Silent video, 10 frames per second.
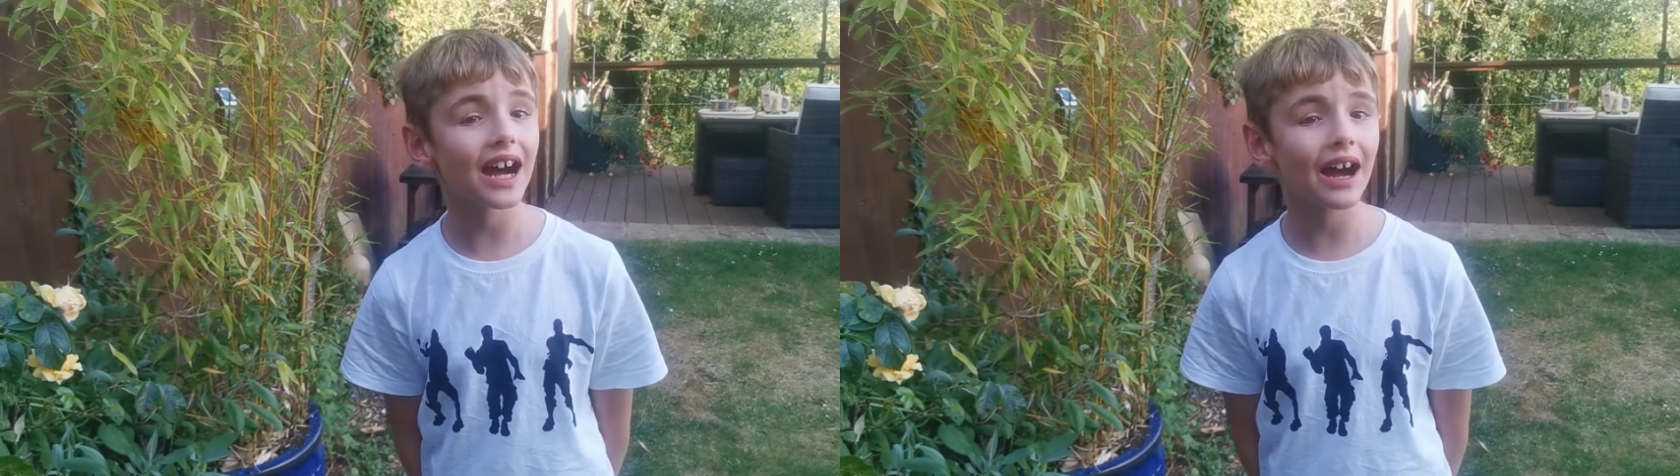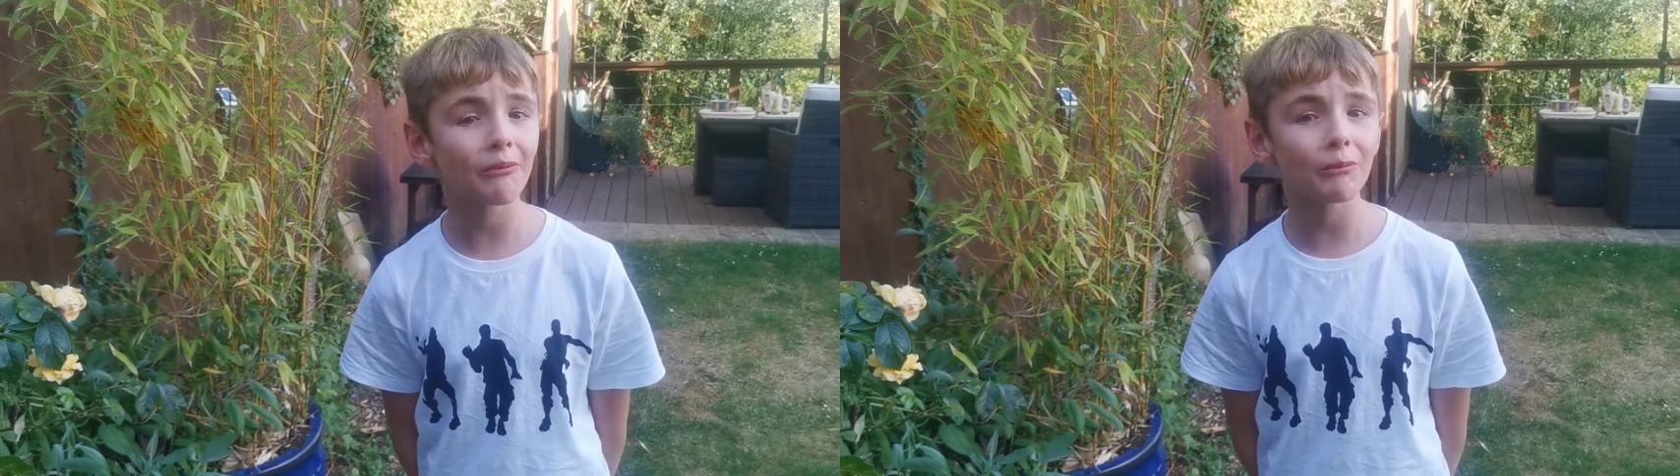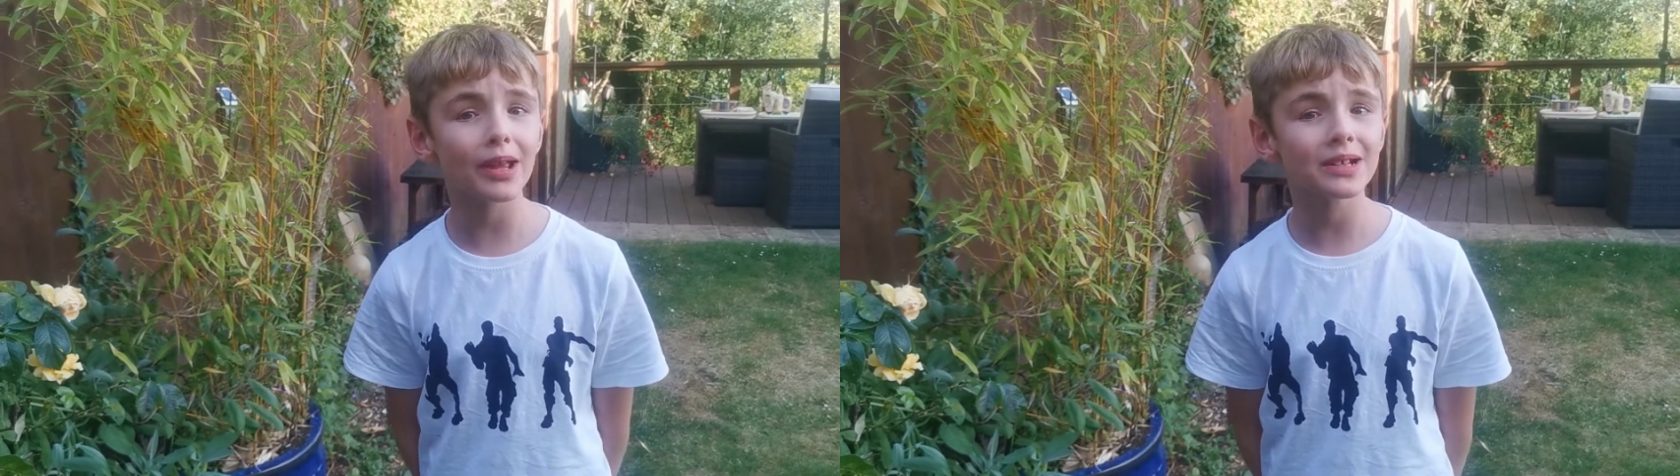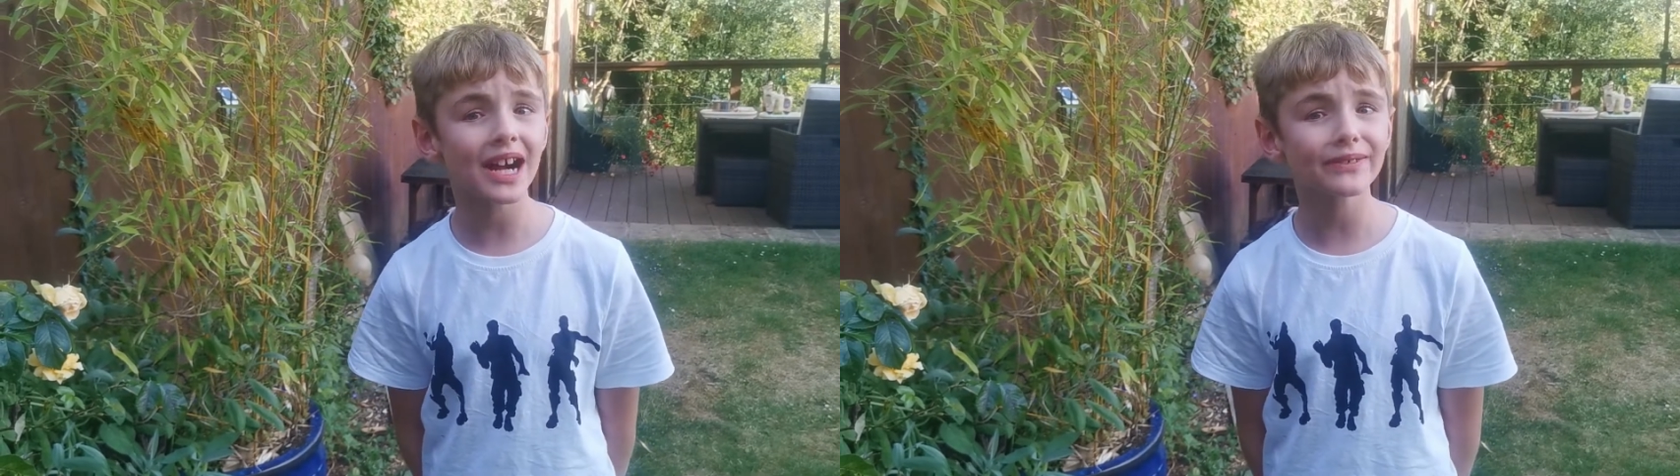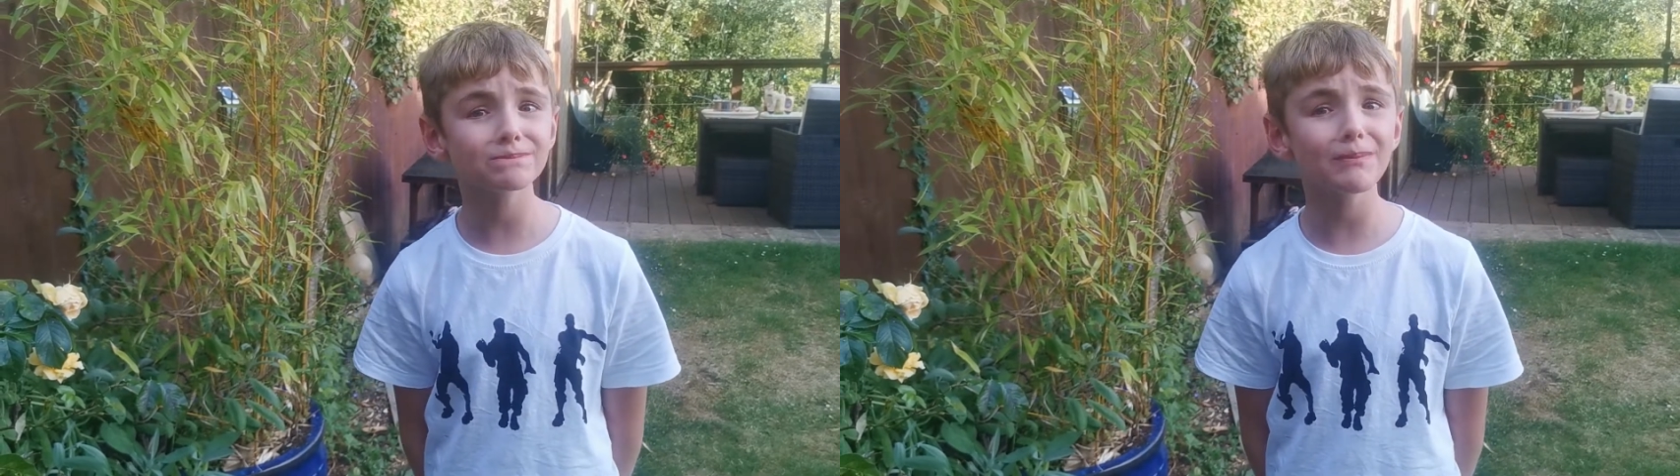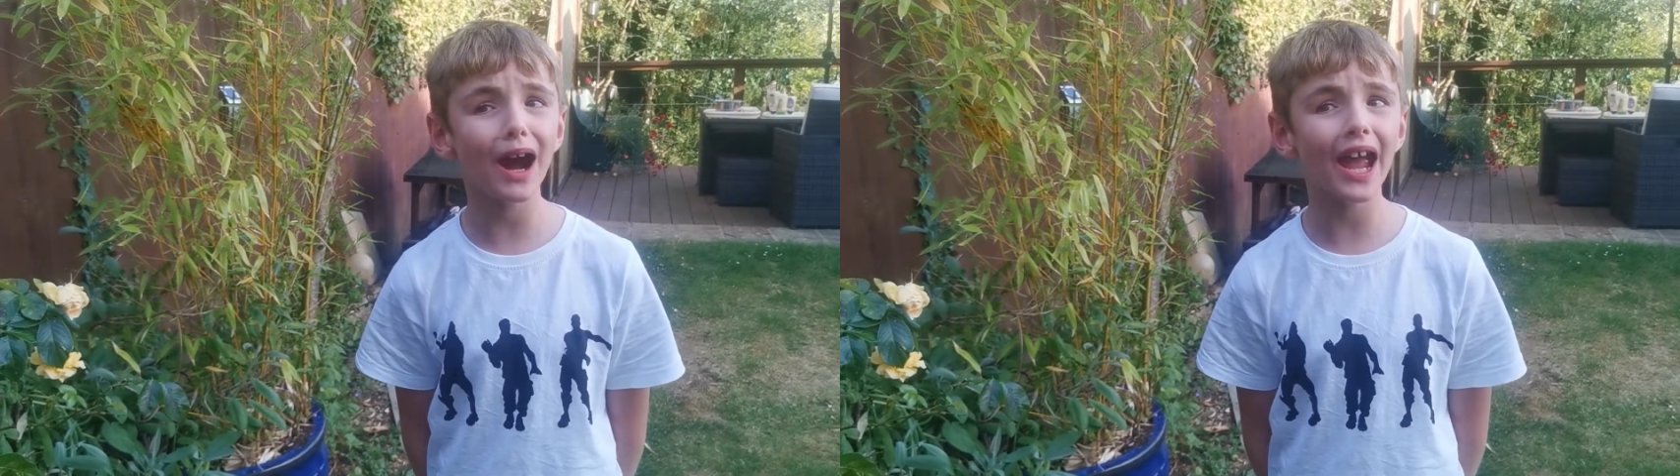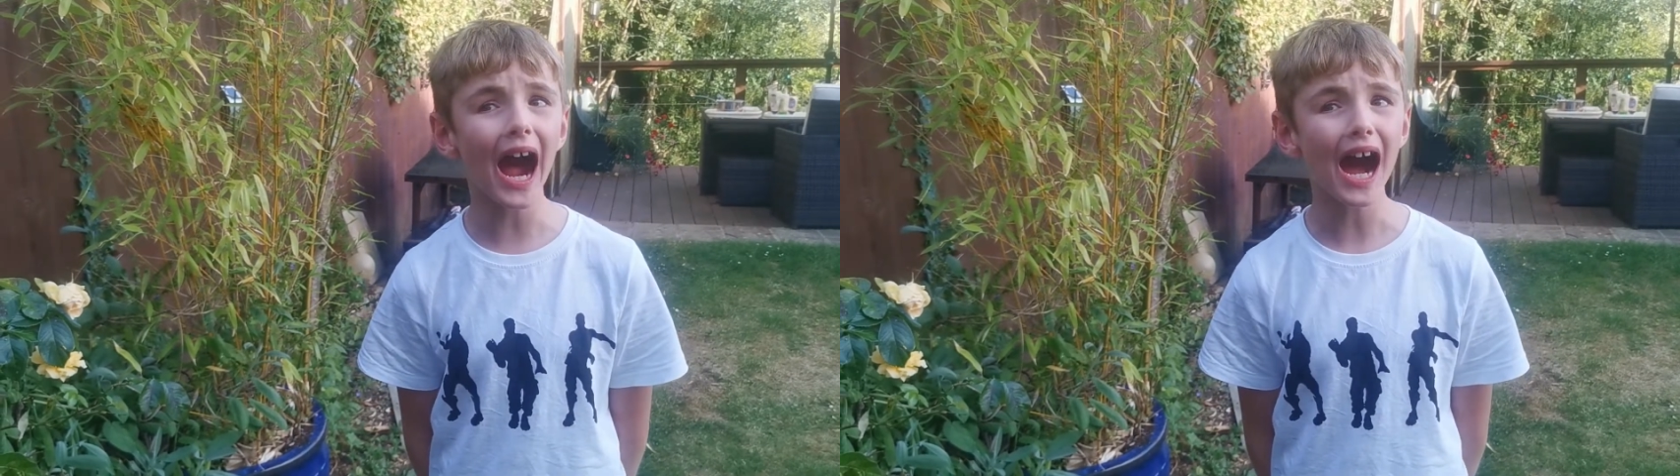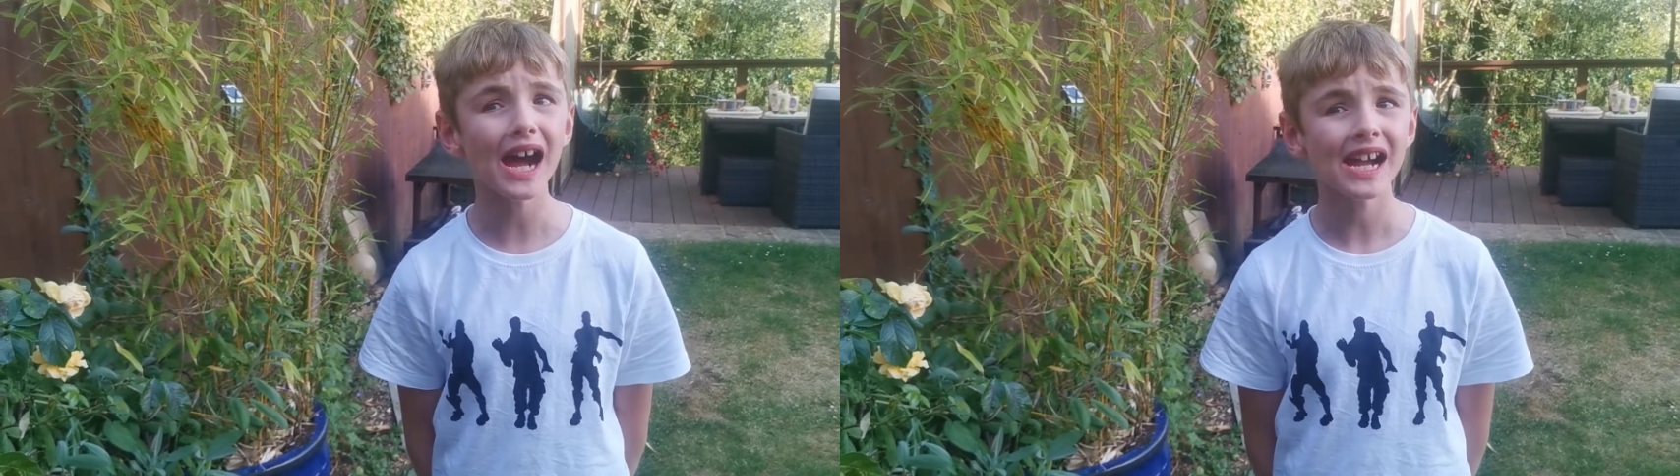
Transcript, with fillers: and we have might